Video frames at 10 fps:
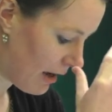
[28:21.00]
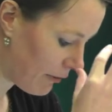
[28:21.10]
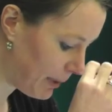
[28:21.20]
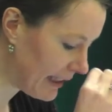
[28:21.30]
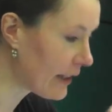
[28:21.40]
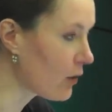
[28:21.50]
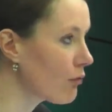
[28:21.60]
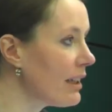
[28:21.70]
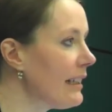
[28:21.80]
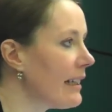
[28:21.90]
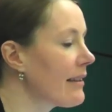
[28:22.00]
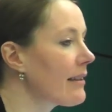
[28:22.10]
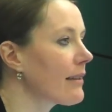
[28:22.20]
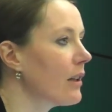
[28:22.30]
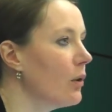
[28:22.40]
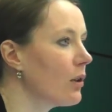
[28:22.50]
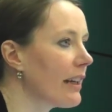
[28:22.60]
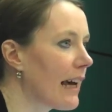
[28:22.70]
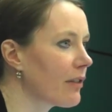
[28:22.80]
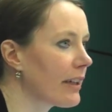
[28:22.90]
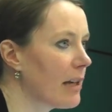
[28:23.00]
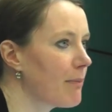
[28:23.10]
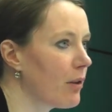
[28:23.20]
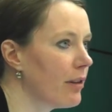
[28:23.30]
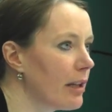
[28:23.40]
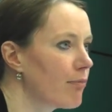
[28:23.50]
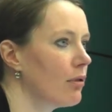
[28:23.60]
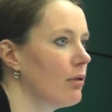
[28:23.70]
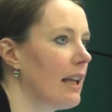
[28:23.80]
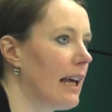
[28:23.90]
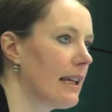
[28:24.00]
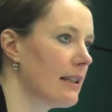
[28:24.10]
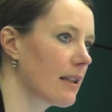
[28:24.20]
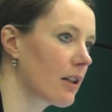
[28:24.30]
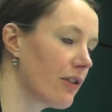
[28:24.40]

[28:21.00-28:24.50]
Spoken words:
For political realists who can advocate both liberal and